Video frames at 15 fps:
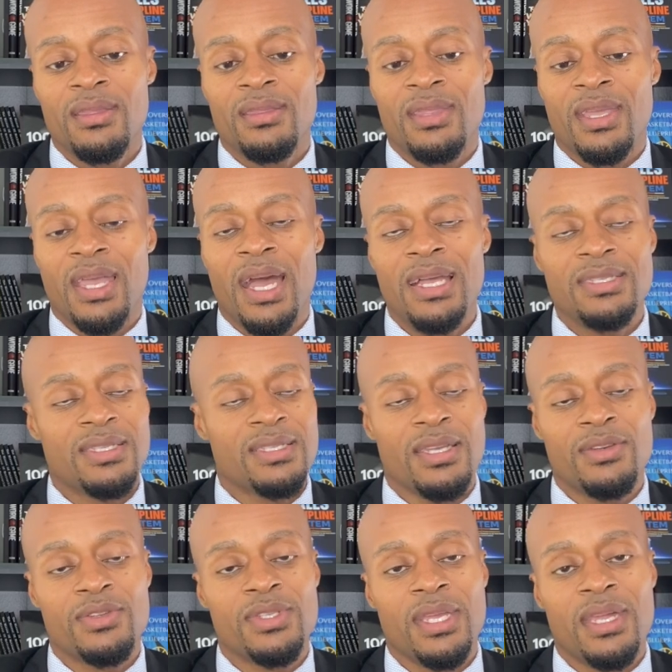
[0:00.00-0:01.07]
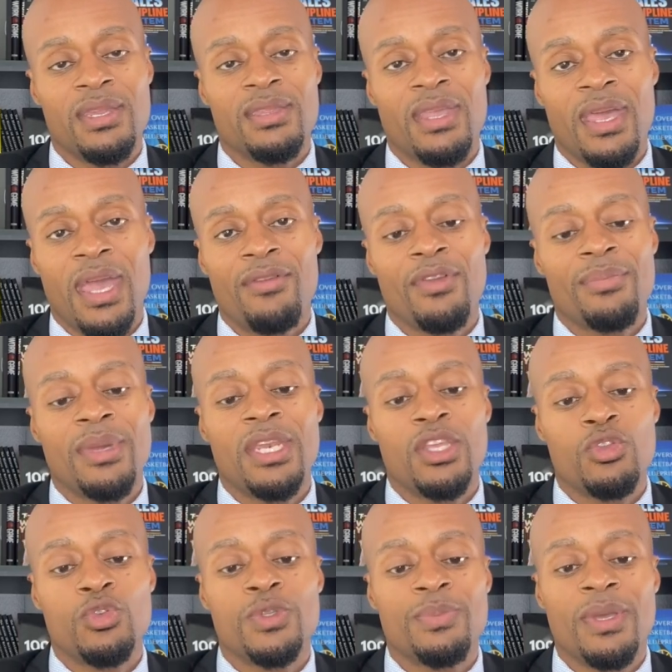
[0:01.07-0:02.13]
the conscious understanding that every minute
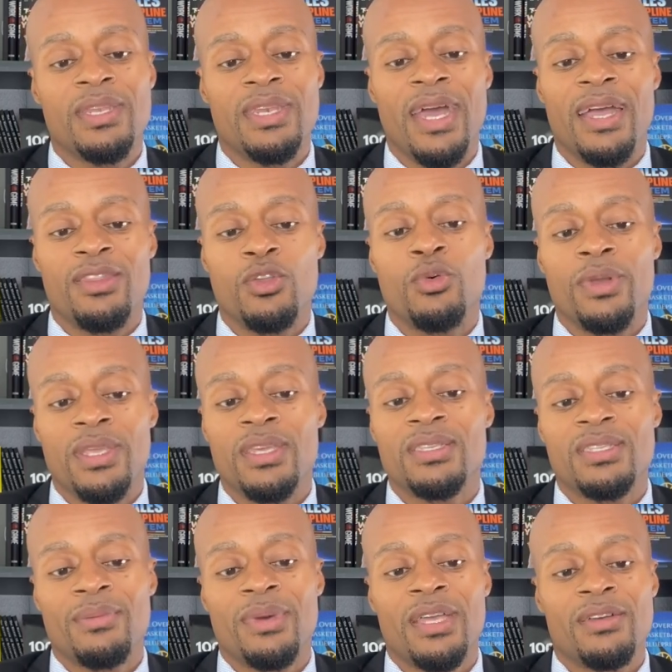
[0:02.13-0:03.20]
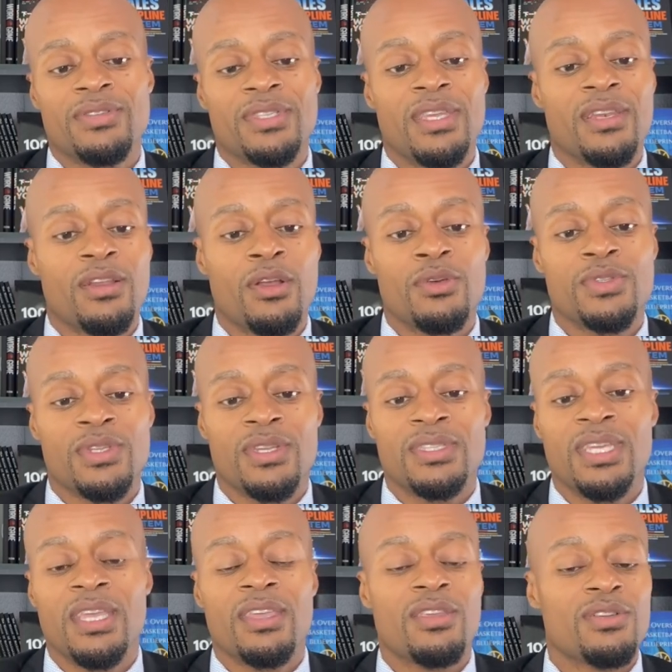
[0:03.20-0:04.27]
you spend not doing it, somebody else is getting closer to
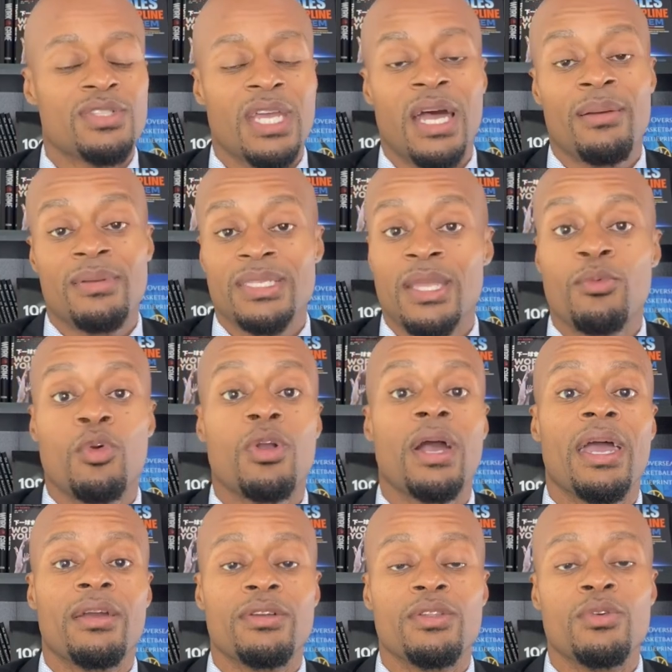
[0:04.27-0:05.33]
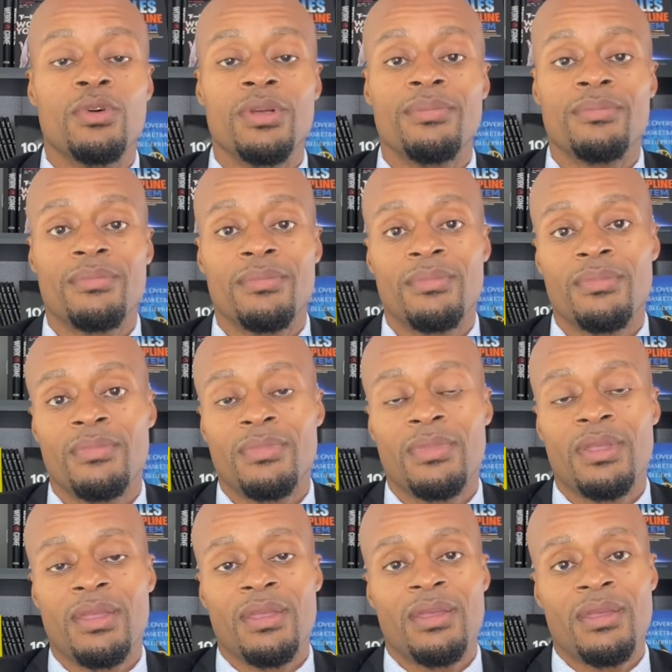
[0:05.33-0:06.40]
taking your job because they will gladly do
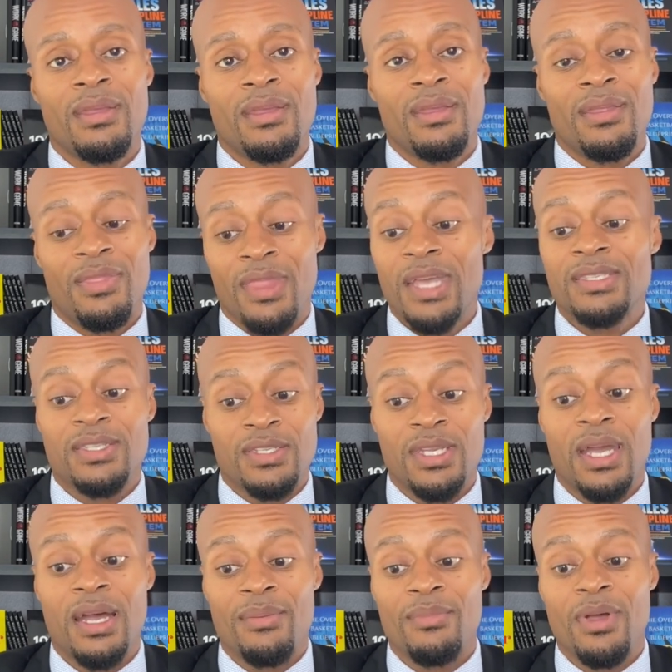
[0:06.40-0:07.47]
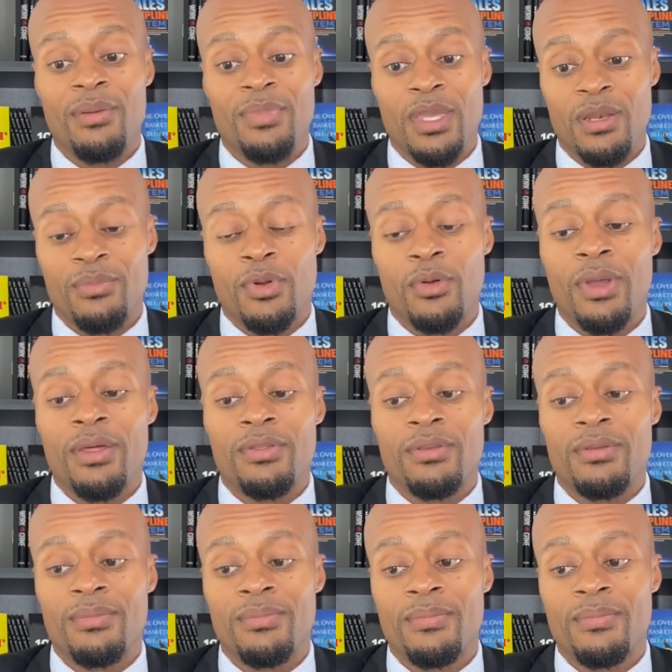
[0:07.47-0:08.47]
it. That's the job of being a pro athlete.